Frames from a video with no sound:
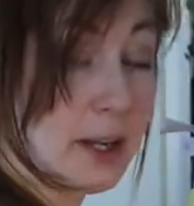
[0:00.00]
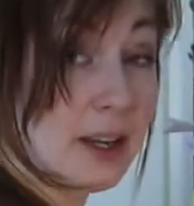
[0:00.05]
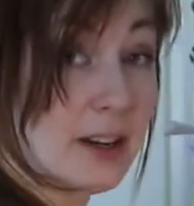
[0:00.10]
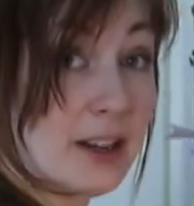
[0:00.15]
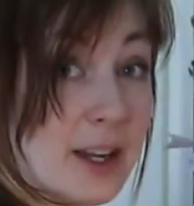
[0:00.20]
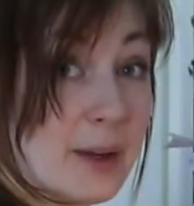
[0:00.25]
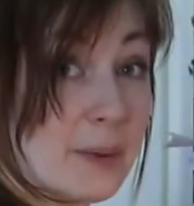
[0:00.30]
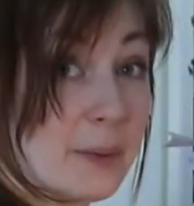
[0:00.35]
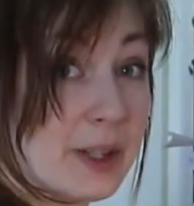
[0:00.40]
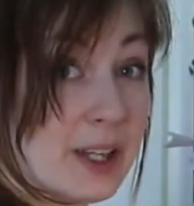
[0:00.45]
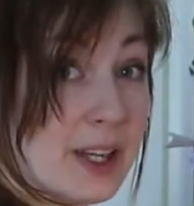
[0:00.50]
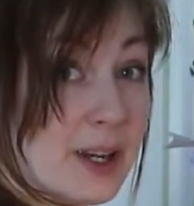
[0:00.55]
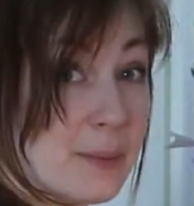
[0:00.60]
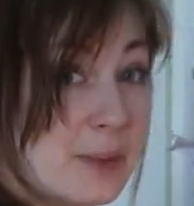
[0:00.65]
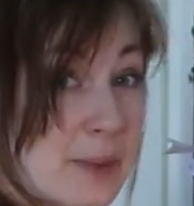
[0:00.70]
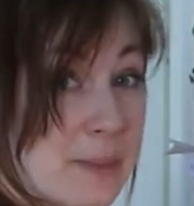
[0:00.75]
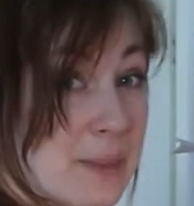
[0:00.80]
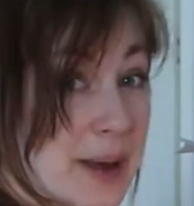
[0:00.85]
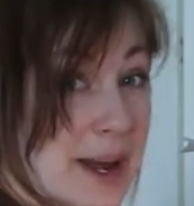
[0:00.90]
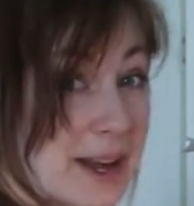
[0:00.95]
here and we're gonna
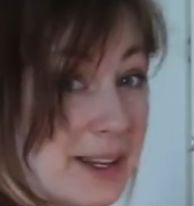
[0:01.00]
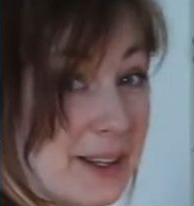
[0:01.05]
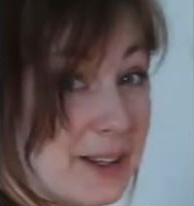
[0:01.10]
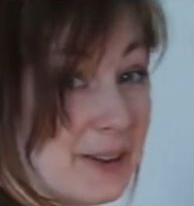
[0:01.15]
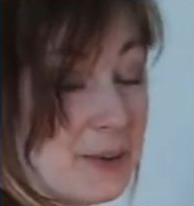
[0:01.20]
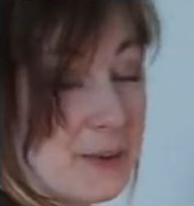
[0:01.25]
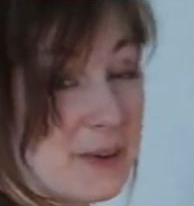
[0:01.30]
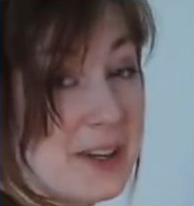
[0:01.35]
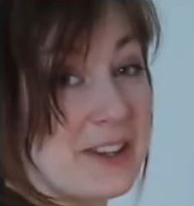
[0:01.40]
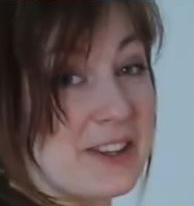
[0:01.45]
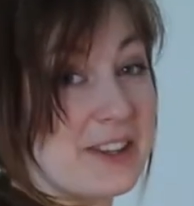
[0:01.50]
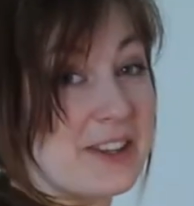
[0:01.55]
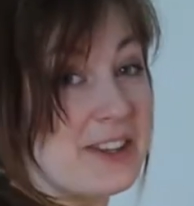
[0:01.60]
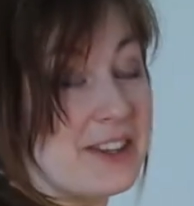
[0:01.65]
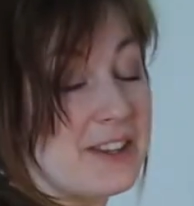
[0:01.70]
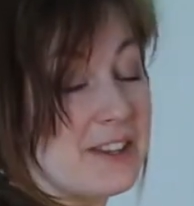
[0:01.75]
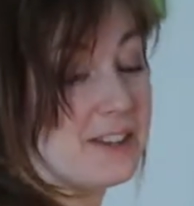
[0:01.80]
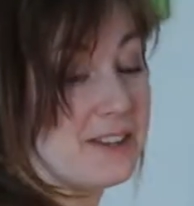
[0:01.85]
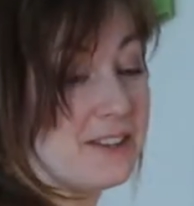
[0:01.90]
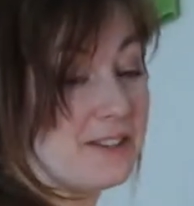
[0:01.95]
be back with
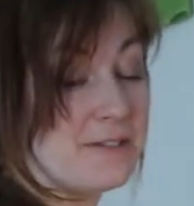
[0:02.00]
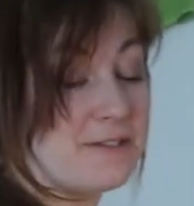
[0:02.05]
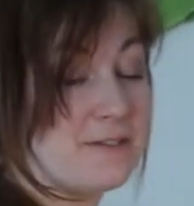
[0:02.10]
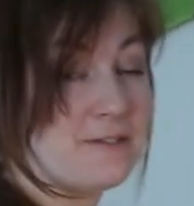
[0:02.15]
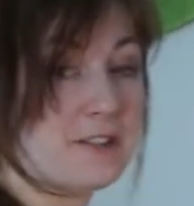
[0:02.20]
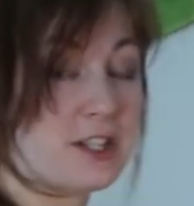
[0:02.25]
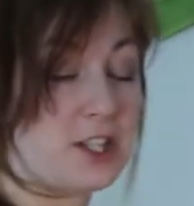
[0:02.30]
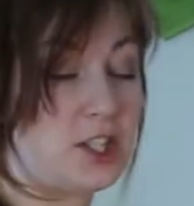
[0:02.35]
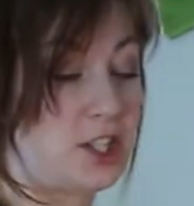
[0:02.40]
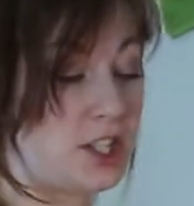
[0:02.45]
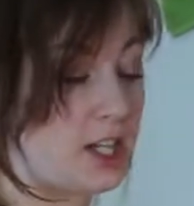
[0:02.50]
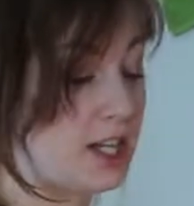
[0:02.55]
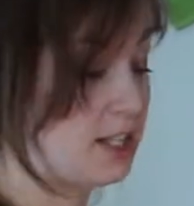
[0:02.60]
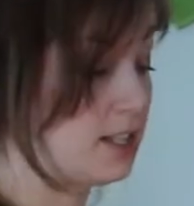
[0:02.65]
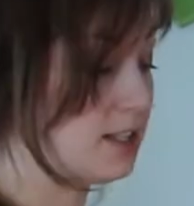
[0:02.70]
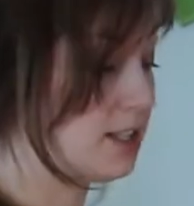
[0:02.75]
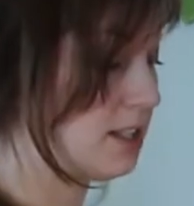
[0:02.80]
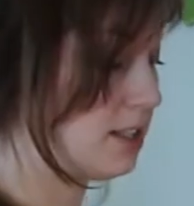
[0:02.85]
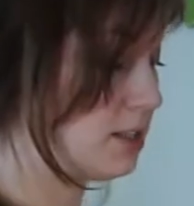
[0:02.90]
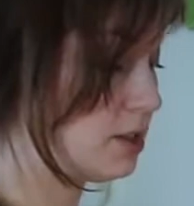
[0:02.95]
the fish
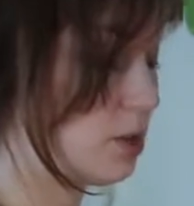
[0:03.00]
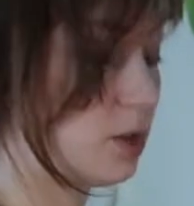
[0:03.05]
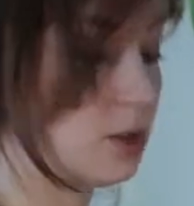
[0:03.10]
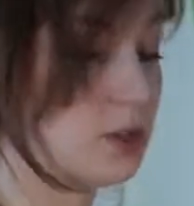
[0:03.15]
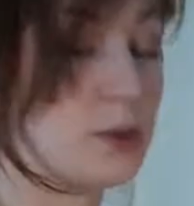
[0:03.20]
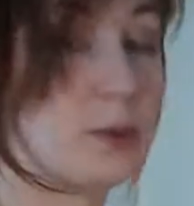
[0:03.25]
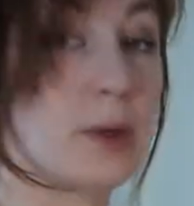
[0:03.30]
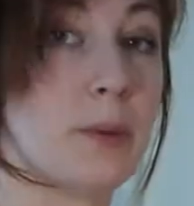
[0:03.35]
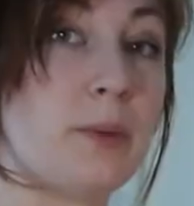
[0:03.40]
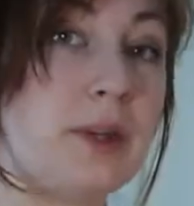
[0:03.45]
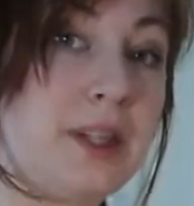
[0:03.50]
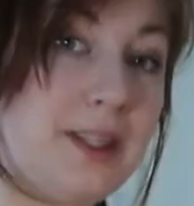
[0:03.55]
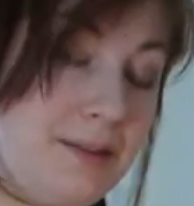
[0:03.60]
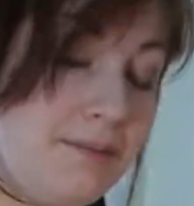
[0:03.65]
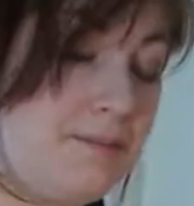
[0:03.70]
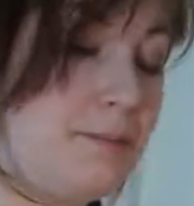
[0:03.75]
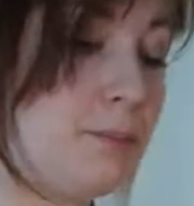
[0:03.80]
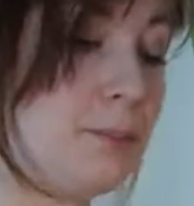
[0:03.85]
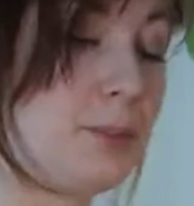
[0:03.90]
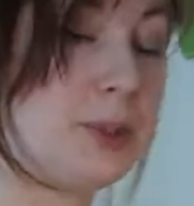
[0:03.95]
and the sauce when we
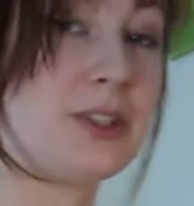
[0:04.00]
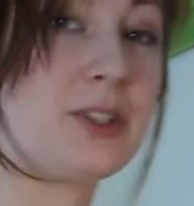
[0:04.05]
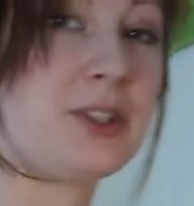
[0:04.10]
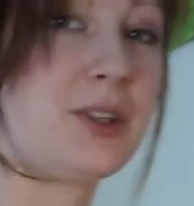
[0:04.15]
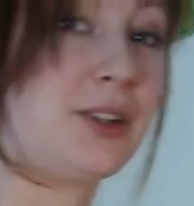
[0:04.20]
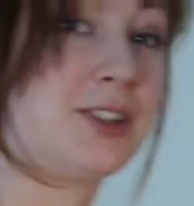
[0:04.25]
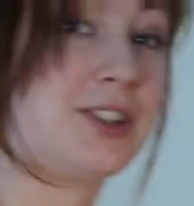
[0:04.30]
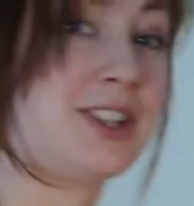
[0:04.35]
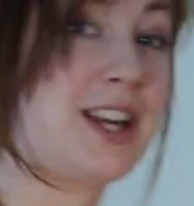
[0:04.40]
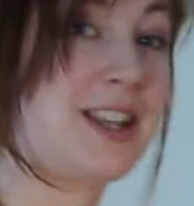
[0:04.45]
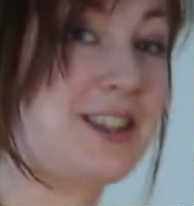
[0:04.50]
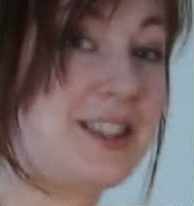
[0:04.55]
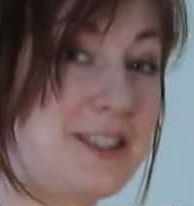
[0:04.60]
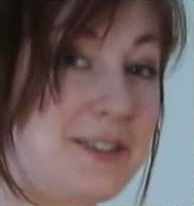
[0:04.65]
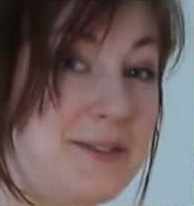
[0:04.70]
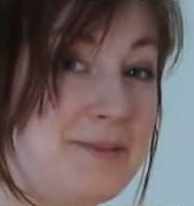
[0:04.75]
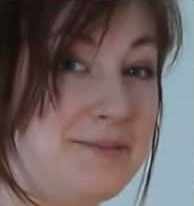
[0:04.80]
put it all together.